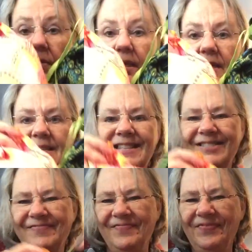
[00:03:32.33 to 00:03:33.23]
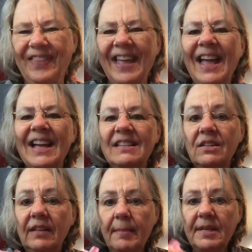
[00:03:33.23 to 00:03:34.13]
these.
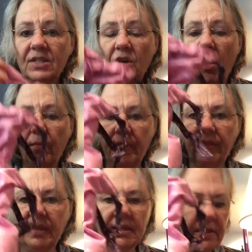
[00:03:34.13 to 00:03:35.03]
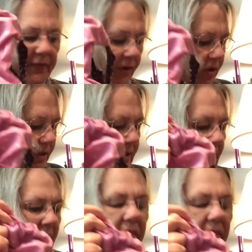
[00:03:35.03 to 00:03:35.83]
So let me start with this first.